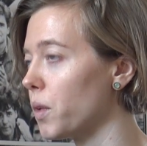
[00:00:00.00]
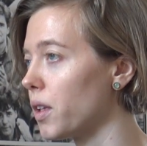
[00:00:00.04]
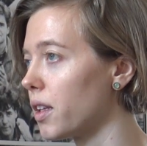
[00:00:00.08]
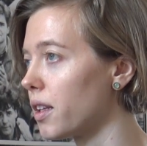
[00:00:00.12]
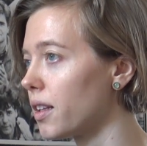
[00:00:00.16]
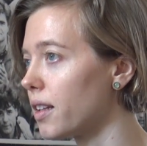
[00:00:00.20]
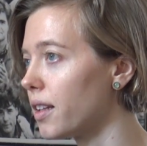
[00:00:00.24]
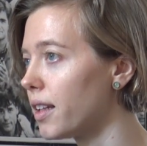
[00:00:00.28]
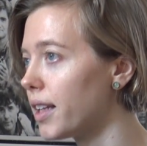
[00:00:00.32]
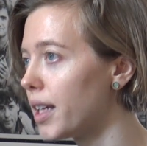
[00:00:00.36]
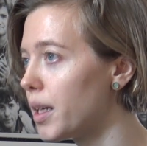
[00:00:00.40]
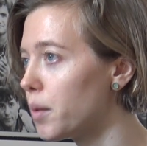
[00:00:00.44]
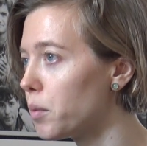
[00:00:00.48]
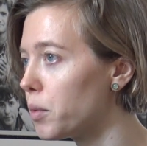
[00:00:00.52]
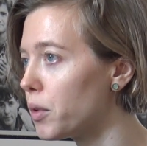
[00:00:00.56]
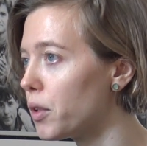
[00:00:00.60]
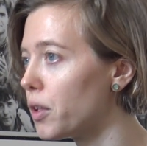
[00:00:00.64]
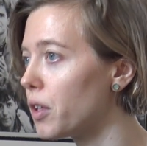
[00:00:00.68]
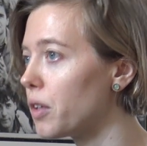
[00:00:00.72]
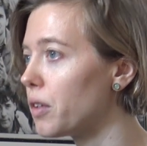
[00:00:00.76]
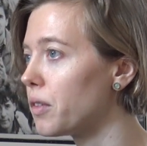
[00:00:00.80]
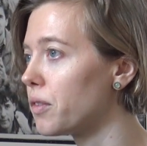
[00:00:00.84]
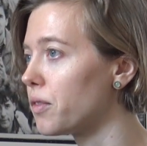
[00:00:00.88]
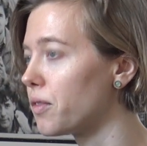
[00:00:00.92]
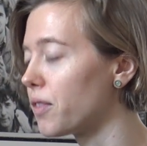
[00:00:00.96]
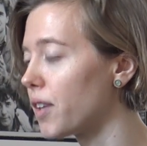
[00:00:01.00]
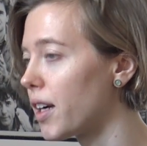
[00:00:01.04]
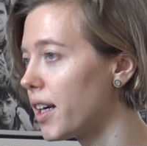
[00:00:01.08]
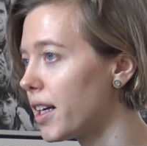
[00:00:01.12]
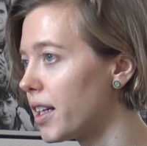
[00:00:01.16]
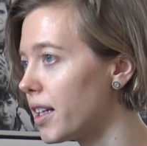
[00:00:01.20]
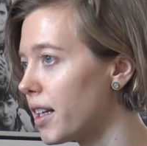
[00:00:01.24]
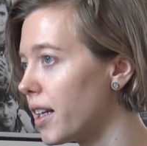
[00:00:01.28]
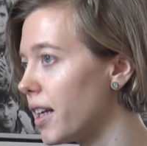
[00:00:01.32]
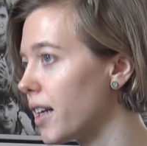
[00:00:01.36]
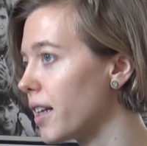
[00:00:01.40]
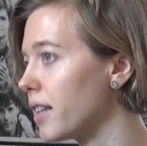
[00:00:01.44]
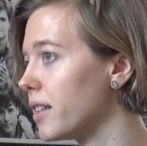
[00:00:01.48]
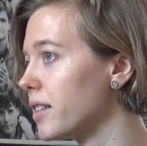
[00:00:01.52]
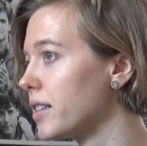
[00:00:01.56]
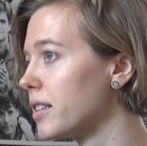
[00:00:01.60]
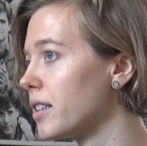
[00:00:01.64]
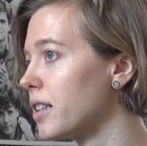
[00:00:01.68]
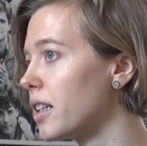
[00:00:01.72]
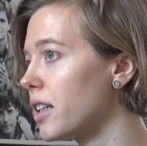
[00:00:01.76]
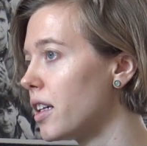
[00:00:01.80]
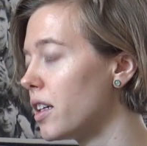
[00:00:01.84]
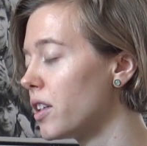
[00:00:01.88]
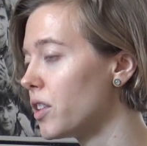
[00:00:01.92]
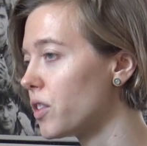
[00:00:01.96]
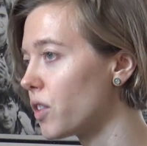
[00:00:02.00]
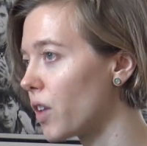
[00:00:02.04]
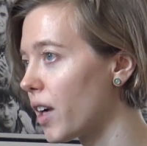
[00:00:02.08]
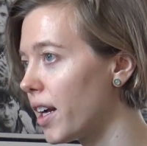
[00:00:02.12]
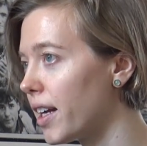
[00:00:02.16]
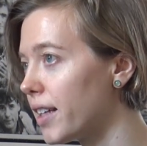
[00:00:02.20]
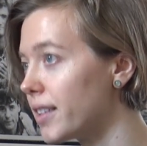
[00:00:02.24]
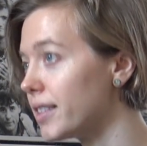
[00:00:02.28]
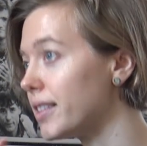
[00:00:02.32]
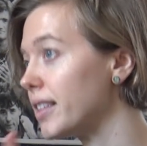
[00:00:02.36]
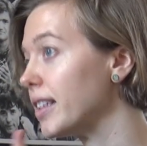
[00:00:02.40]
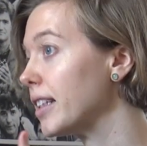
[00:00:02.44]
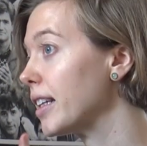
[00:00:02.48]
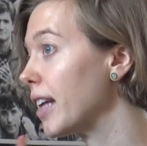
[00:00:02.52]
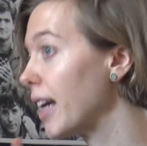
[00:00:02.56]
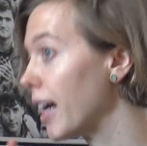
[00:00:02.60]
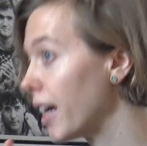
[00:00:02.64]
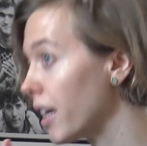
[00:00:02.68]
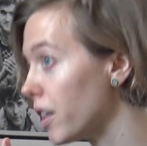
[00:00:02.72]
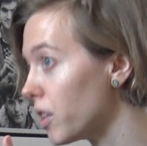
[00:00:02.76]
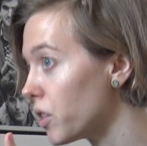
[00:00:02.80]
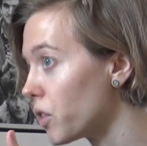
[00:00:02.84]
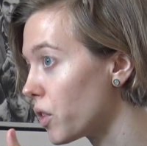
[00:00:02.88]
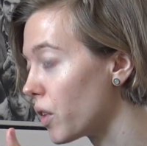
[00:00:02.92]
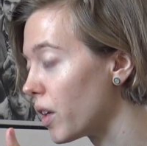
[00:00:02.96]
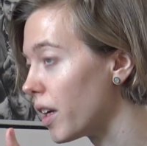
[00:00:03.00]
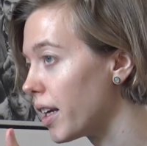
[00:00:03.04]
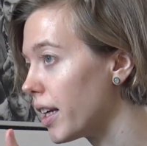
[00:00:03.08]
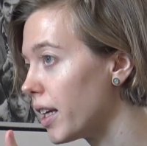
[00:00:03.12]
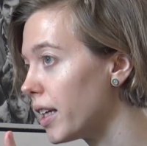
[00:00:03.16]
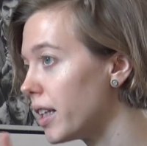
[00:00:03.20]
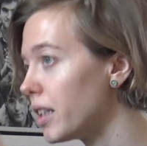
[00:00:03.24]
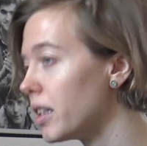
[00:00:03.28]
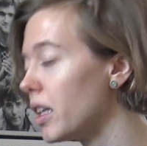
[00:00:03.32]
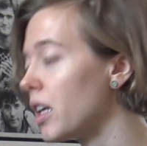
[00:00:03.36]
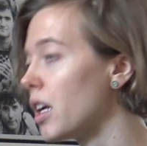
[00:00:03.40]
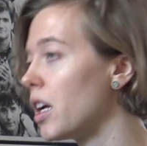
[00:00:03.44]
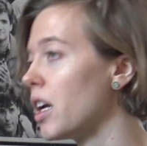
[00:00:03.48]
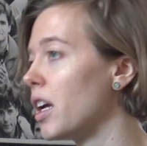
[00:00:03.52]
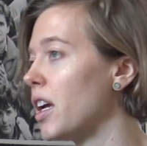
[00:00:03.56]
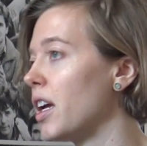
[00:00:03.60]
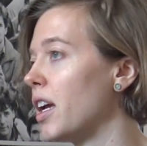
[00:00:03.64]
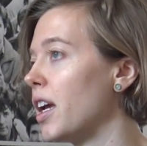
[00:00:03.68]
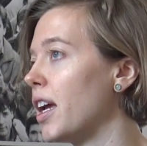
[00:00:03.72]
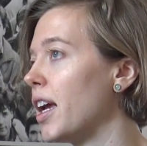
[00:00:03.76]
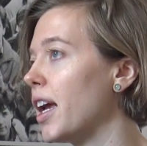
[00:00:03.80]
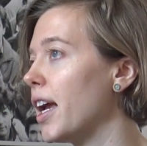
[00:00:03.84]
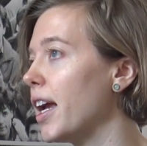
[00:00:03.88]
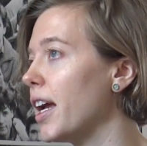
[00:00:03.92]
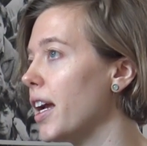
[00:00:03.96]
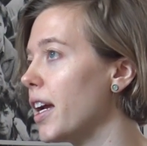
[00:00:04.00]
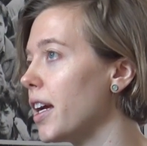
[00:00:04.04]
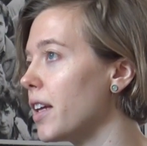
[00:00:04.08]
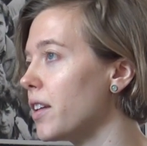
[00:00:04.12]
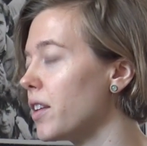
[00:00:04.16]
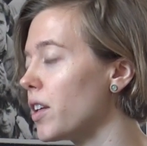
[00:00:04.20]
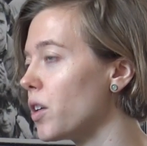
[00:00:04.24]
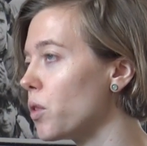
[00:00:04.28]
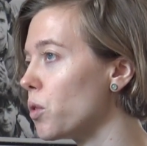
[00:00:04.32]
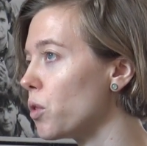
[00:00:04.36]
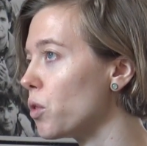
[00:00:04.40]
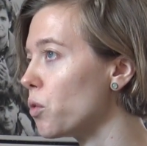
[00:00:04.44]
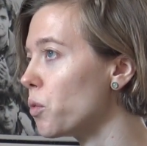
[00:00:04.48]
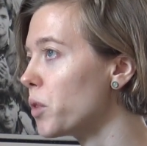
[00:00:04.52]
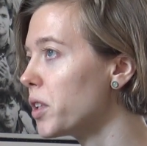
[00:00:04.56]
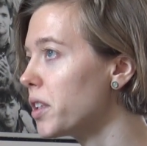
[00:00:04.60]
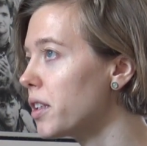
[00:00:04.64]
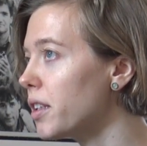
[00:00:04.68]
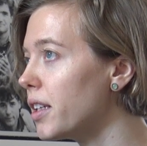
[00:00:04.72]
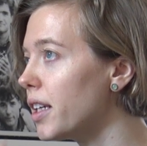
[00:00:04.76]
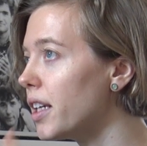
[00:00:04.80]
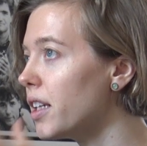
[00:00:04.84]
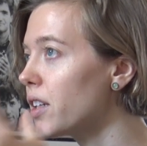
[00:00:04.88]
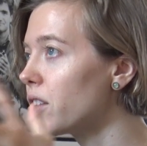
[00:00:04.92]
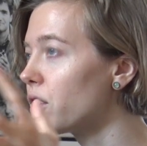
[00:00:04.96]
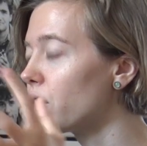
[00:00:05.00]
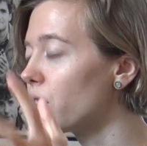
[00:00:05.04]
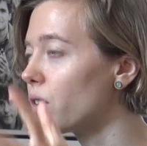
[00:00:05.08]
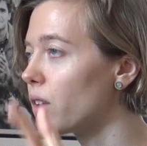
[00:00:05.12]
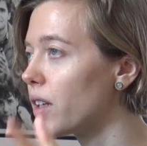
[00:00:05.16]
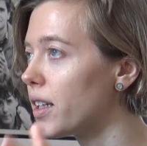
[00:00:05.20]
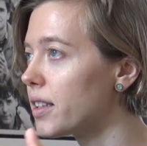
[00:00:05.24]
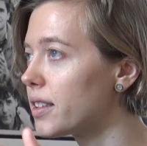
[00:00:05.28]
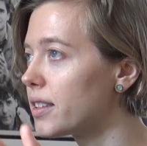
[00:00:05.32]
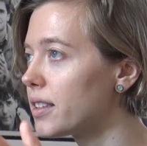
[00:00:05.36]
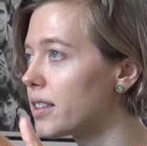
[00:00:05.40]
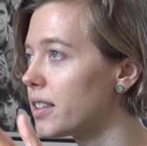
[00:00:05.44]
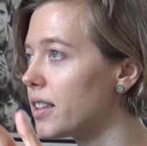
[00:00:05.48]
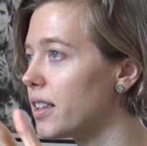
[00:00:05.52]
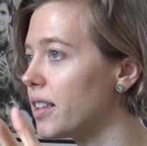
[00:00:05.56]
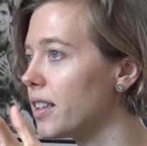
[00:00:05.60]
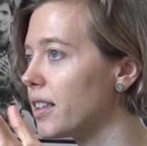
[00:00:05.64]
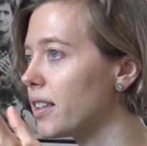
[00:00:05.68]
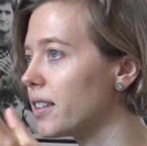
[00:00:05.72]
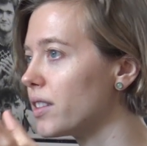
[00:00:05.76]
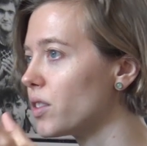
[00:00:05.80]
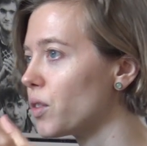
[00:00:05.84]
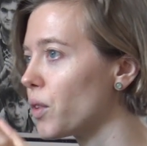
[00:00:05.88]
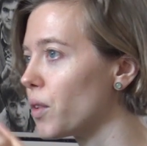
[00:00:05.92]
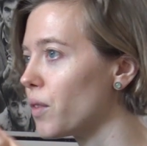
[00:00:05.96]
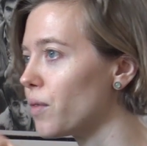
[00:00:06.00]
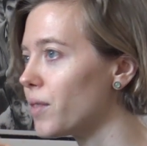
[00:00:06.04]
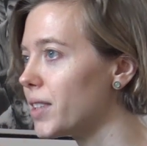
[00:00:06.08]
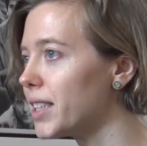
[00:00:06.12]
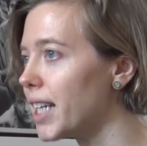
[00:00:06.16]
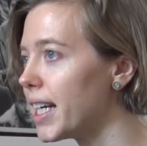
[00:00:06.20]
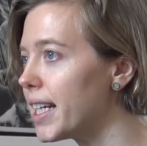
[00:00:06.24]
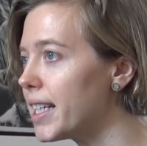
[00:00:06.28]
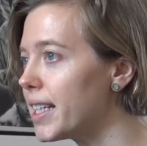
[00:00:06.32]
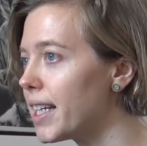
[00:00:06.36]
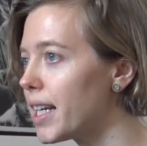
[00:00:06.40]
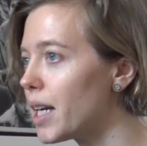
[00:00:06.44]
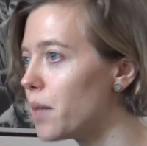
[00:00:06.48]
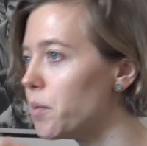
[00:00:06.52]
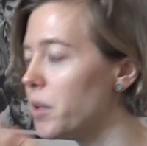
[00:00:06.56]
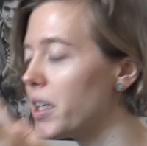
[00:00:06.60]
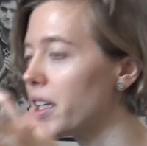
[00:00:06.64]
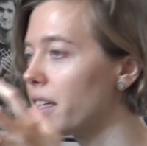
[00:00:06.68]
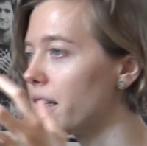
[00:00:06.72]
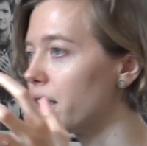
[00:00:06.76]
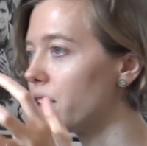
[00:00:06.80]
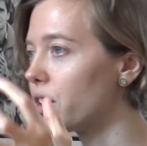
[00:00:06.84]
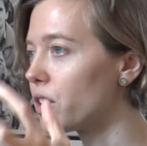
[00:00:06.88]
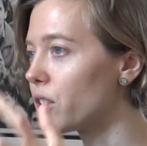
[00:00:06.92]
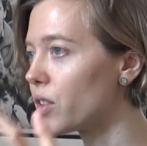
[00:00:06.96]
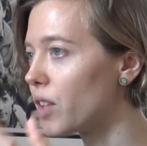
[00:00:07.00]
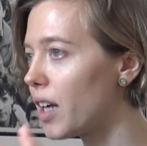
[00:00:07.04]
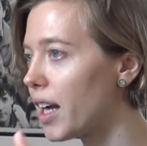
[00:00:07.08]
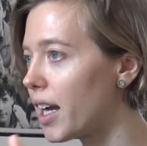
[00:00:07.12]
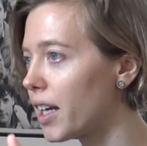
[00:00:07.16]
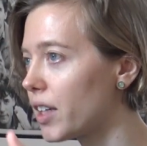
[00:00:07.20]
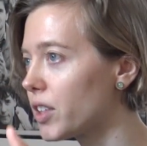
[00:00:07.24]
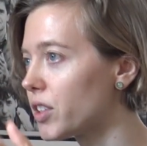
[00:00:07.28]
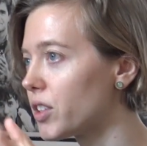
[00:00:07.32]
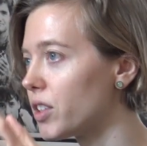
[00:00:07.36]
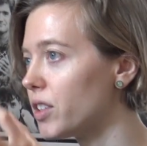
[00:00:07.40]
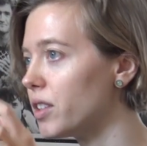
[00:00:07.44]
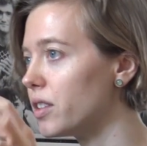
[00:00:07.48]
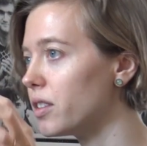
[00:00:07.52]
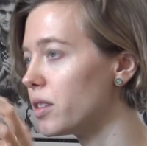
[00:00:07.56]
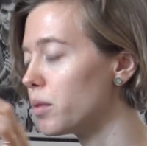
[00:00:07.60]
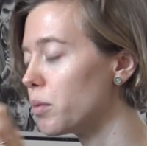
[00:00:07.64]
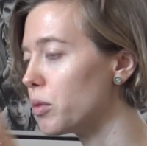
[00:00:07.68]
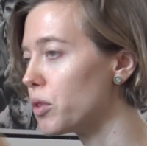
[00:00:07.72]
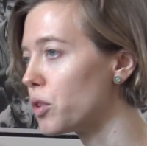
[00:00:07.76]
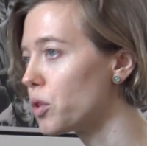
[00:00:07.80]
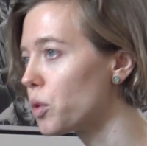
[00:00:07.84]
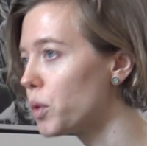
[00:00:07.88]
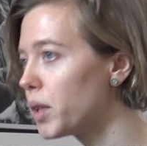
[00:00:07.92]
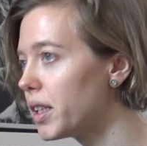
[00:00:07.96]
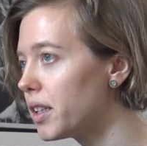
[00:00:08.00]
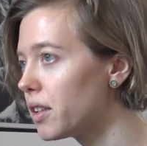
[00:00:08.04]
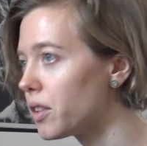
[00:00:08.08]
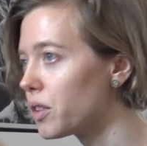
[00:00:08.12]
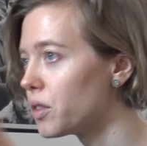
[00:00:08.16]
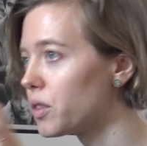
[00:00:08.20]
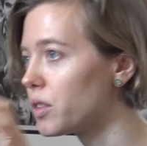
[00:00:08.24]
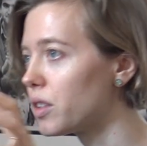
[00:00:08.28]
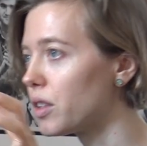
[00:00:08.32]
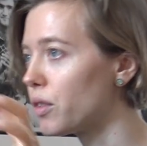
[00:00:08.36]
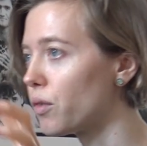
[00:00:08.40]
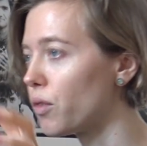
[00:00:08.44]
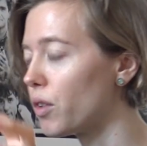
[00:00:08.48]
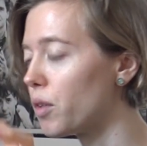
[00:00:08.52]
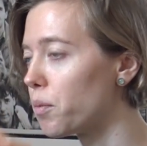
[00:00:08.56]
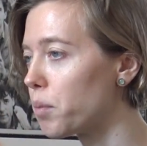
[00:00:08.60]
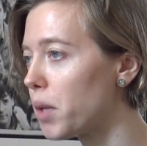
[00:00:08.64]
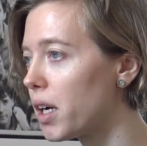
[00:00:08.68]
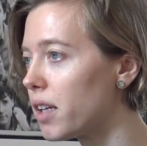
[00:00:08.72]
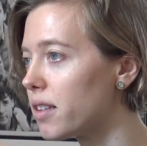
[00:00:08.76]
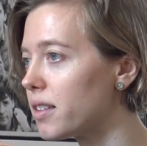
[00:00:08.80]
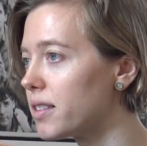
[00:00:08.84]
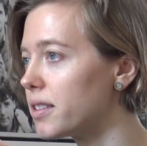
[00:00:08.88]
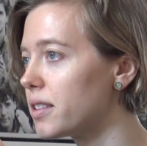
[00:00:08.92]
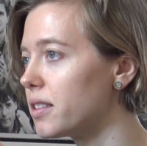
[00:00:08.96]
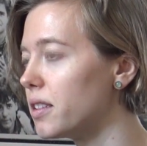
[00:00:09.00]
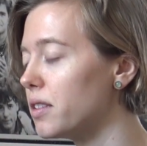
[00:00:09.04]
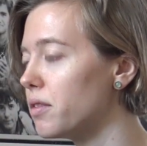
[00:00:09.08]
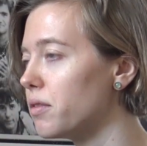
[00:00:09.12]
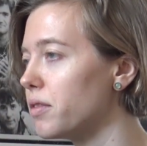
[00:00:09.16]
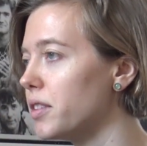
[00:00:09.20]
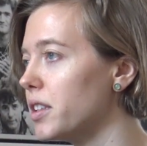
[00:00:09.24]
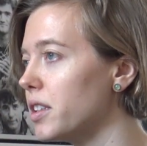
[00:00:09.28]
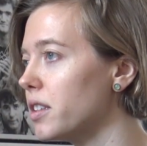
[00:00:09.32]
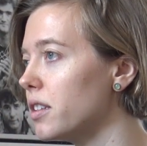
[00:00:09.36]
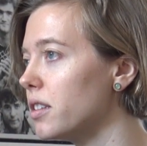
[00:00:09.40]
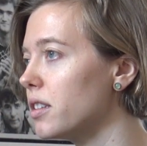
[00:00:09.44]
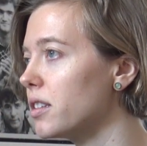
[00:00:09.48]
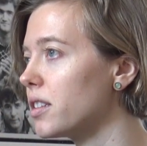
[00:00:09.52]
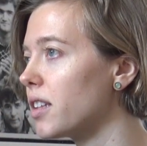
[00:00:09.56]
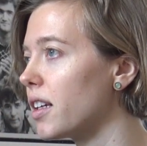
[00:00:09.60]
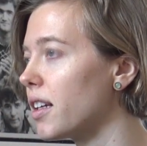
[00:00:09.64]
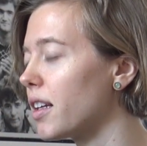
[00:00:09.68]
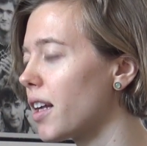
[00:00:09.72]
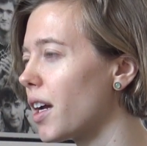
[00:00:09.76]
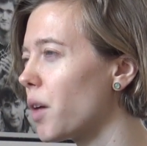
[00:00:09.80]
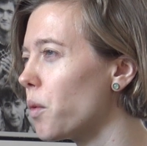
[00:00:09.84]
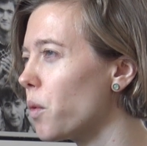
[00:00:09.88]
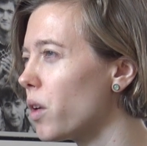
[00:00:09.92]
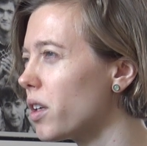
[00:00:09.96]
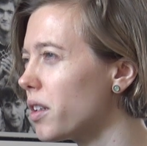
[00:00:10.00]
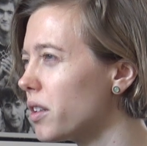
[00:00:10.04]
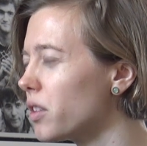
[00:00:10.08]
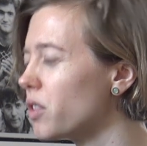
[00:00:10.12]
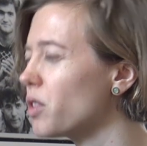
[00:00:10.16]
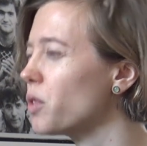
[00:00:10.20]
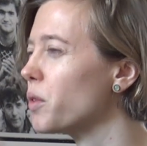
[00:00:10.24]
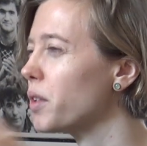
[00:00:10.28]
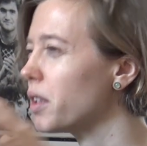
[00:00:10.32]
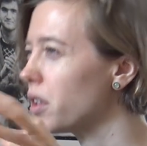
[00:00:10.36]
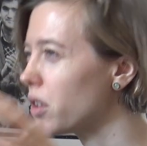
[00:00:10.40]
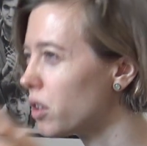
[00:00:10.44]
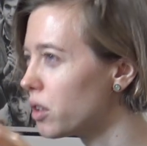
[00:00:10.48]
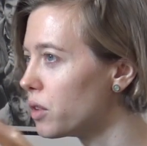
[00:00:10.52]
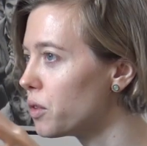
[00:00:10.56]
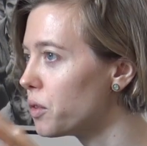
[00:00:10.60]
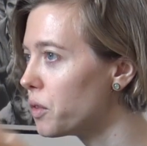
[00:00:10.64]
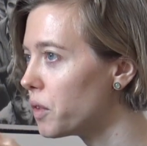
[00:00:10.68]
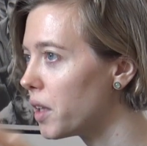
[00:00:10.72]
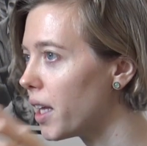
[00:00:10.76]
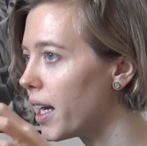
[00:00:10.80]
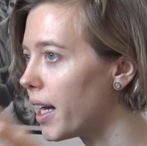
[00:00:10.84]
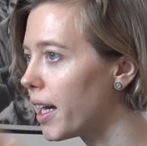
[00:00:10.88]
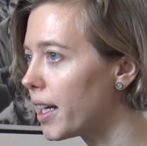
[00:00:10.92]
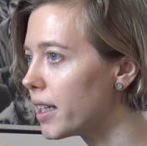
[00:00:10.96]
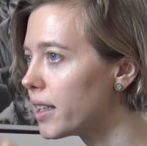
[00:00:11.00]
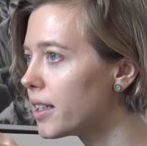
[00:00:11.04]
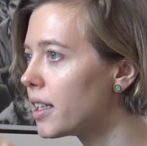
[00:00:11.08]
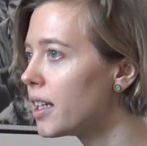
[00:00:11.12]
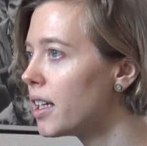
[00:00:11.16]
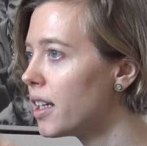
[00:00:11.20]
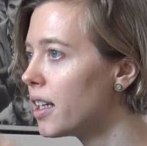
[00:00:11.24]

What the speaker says: with labor, finance, transit, and trade. And there were really interesting sort of dynamic interactions between those different policy fields, and I wanted to include that